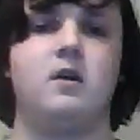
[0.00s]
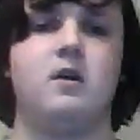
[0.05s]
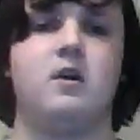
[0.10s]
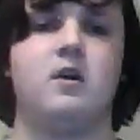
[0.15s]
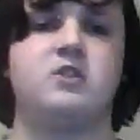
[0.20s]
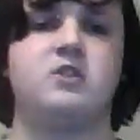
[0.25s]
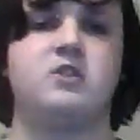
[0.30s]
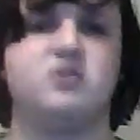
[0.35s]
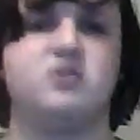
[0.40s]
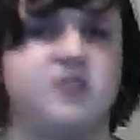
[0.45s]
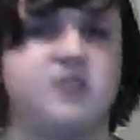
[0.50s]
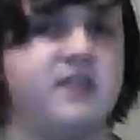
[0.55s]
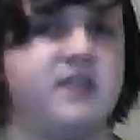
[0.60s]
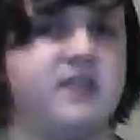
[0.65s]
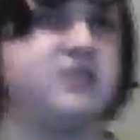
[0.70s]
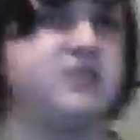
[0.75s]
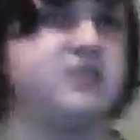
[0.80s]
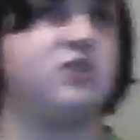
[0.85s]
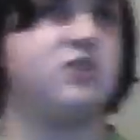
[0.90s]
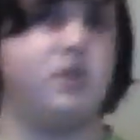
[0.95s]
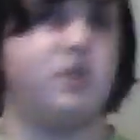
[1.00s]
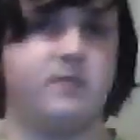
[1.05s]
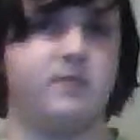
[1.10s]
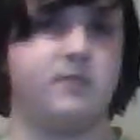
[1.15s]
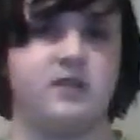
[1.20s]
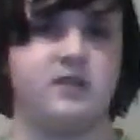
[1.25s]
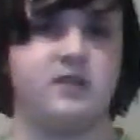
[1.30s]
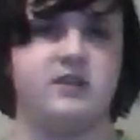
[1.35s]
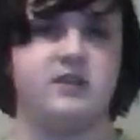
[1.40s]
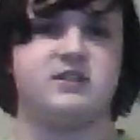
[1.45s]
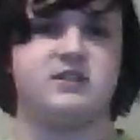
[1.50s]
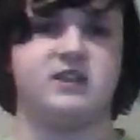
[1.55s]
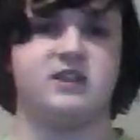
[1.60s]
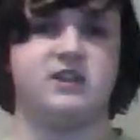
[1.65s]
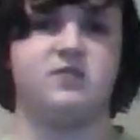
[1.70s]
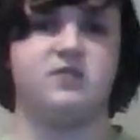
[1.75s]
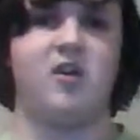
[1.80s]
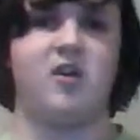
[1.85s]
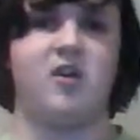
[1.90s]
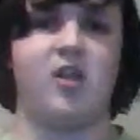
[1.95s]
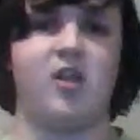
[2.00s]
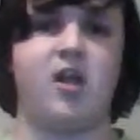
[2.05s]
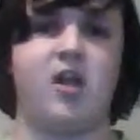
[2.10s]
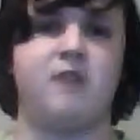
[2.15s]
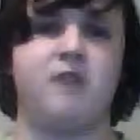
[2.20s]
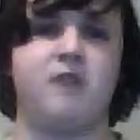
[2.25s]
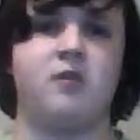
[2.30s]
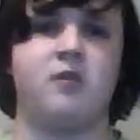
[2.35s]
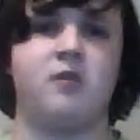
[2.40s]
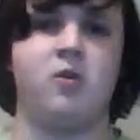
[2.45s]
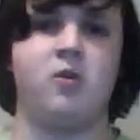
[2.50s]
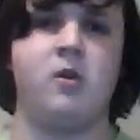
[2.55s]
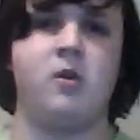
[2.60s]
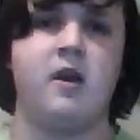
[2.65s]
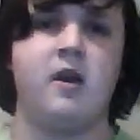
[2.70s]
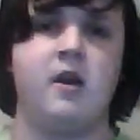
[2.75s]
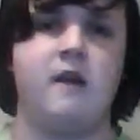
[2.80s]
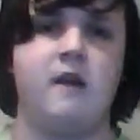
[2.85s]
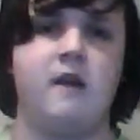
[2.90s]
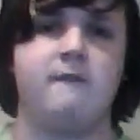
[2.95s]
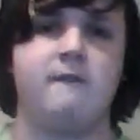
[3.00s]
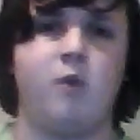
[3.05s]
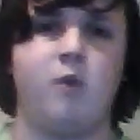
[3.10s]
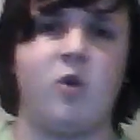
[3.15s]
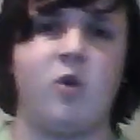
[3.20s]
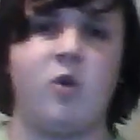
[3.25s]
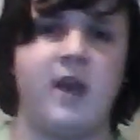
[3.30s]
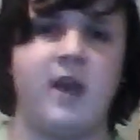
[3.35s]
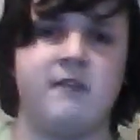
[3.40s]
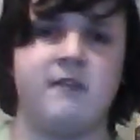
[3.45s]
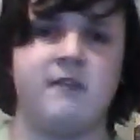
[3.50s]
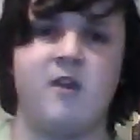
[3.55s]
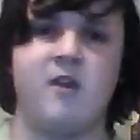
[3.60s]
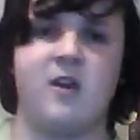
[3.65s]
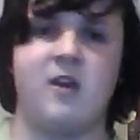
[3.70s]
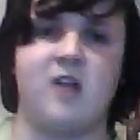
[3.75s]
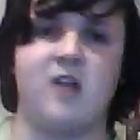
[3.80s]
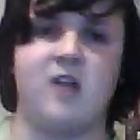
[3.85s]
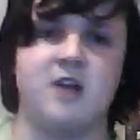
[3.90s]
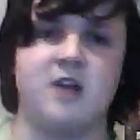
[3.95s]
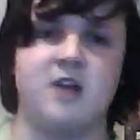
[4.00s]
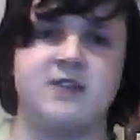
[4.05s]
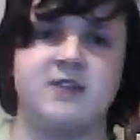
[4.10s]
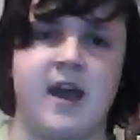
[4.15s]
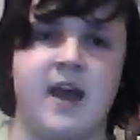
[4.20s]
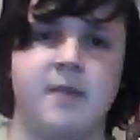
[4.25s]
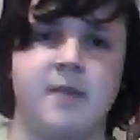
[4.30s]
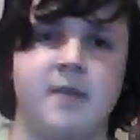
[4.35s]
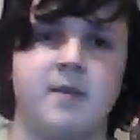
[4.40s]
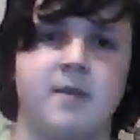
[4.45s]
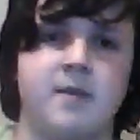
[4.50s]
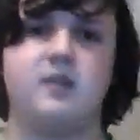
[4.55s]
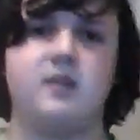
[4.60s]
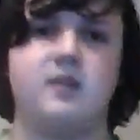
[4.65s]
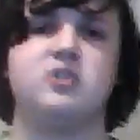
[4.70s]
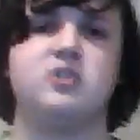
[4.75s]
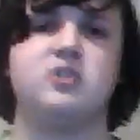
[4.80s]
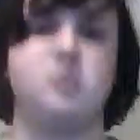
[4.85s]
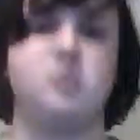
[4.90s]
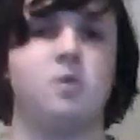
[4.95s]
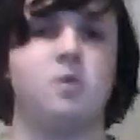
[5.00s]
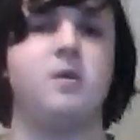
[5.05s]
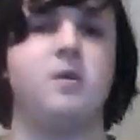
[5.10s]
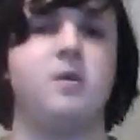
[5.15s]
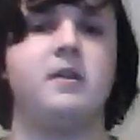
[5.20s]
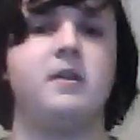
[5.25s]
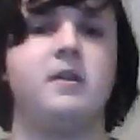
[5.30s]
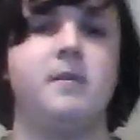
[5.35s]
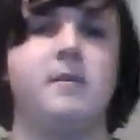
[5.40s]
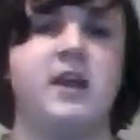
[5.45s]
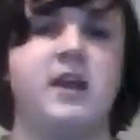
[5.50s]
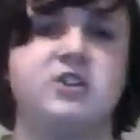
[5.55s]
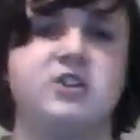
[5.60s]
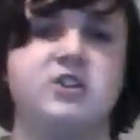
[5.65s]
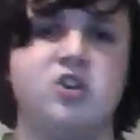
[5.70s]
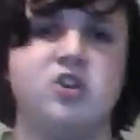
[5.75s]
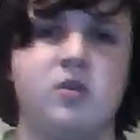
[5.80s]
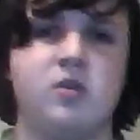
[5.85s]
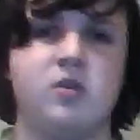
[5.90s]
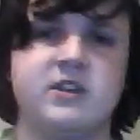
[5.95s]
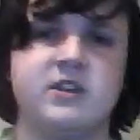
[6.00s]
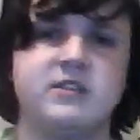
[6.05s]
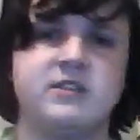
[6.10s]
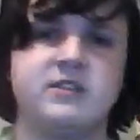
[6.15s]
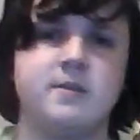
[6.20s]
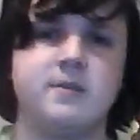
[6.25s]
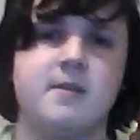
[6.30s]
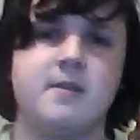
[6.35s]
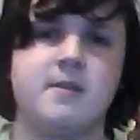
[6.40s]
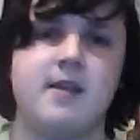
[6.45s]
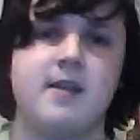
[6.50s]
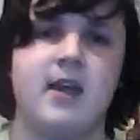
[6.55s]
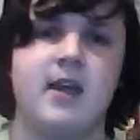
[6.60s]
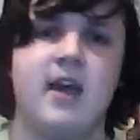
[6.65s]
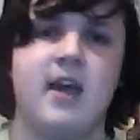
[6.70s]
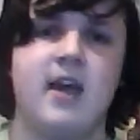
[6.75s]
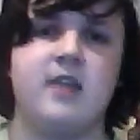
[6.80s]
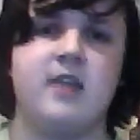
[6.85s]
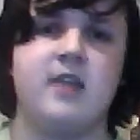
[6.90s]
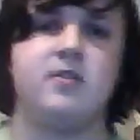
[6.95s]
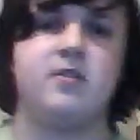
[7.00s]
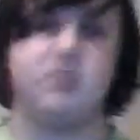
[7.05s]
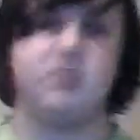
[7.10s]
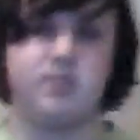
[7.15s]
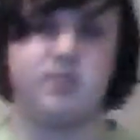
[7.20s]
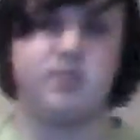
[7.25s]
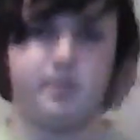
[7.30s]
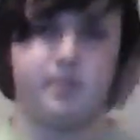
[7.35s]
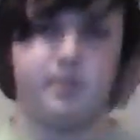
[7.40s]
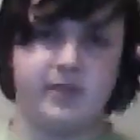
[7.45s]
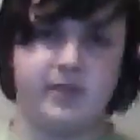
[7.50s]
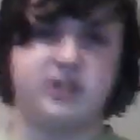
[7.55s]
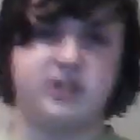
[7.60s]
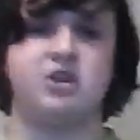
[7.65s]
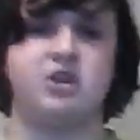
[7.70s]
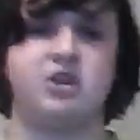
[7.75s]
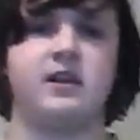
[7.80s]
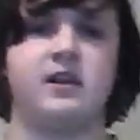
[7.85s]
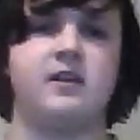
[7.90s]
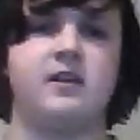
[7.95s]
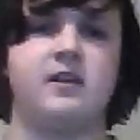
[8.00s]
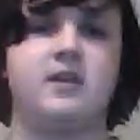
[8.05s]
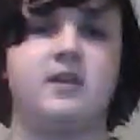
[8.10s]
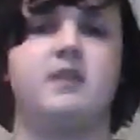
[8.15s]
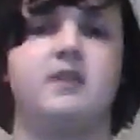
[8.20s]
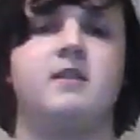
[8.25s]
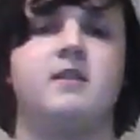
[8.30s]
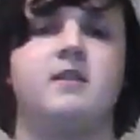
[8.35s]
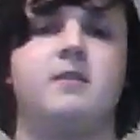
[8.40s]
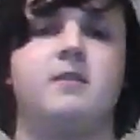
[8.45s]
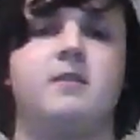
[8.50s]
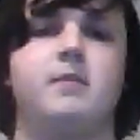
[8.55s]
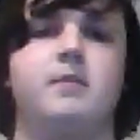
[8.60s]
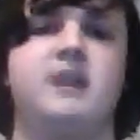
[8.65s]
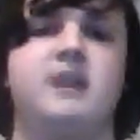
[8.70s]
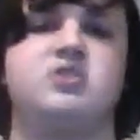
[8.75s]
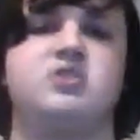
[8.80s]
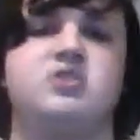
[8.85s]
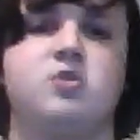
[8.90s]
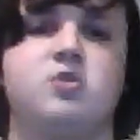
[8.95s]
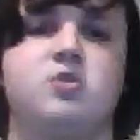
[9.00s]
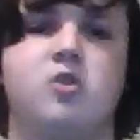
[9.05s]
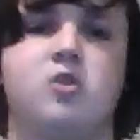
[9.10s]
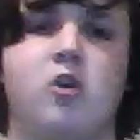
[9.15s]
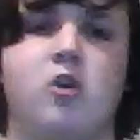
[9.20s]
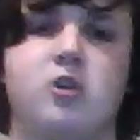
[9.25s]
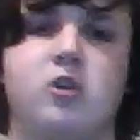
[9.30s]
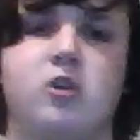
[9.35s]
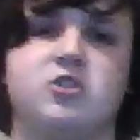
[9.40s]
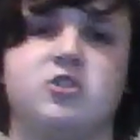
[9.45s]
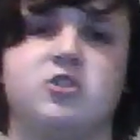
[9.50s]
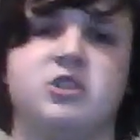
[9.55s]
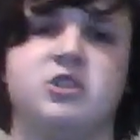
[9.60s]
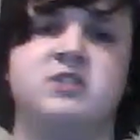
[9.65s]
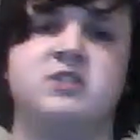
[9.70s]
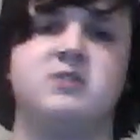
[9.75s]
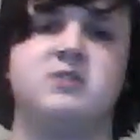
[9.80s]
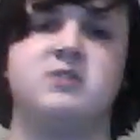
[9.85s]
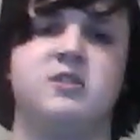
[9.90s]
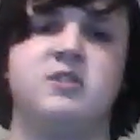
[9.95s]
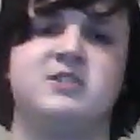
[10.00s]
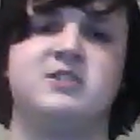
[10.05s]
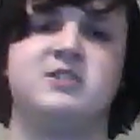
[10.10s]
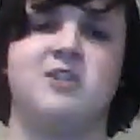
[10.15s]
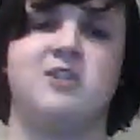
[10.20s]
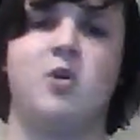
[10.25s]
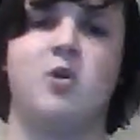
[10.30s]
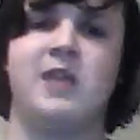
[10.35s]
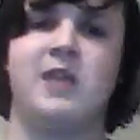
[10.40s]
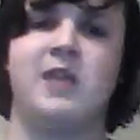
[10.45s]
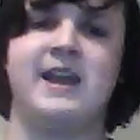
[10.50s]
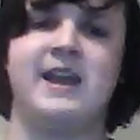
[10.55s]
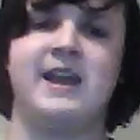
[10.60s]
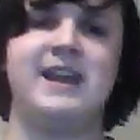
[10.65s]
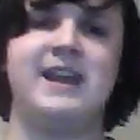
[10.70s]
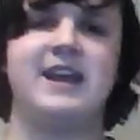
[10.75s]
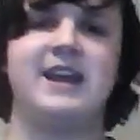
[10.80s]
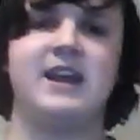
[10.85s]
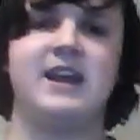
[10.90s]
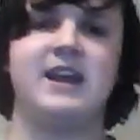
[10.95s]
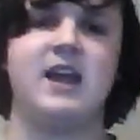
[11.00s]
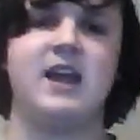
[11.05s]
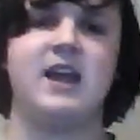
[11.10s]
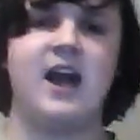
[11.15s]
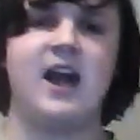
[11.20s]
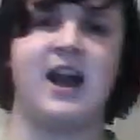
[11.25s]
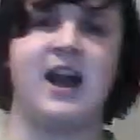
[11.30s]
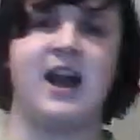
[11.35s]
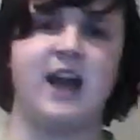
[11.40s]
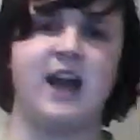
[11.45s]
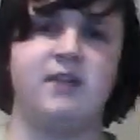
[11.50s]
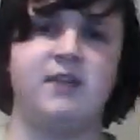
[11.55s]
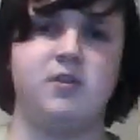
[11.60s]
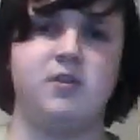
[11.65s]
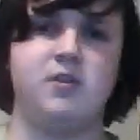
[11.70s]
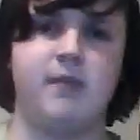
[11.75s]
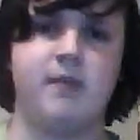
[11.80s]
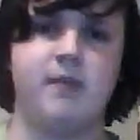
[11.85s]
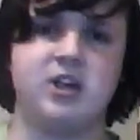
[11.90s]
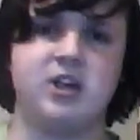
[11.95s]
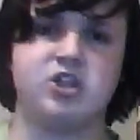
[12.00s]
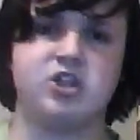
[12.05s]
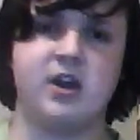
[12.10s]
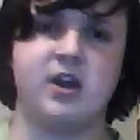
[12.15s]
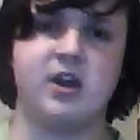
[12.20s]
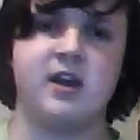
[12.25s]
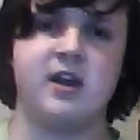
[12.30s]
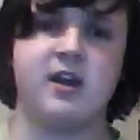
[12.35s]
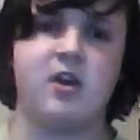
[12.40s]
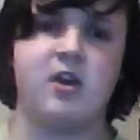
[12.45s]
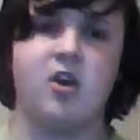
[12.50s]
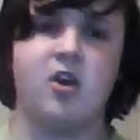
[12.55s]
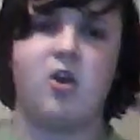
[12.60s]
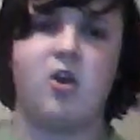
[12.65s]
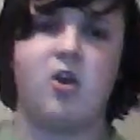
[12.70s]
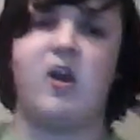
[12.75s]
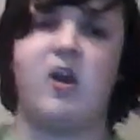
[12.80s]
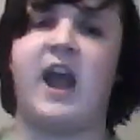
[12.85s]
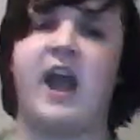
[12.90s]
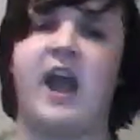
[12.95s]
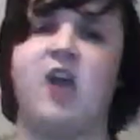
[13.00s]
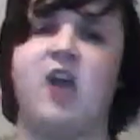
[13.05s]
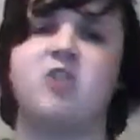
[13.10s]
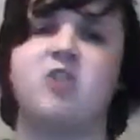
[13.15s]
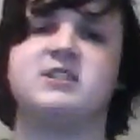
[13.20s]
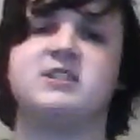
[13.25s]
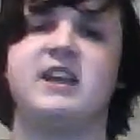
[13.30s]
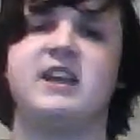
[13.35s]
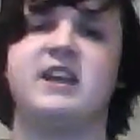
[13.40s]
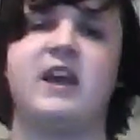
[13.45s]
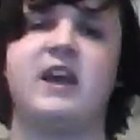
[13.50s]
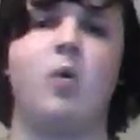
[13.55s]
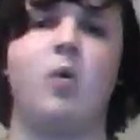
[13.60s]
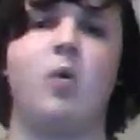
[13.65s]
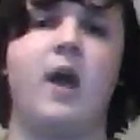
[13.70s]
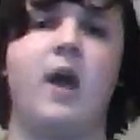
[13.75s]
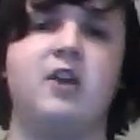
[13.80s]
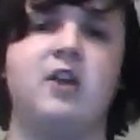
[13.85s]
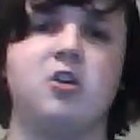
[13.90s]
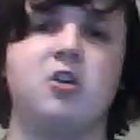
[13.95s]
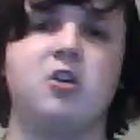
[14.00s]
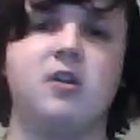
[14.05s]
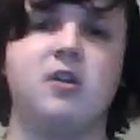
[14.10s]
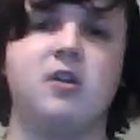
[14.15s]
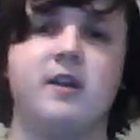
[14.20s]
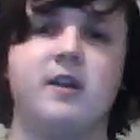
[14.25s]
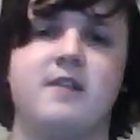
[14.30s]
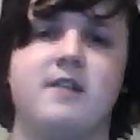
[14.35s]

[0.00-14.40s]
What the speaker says: So say this gnome stays very lawful for a very long time. She will quickly begin to notice the bleaching begins to occur. She's slowly getting a kind of dementia. Her hair is getting whiter.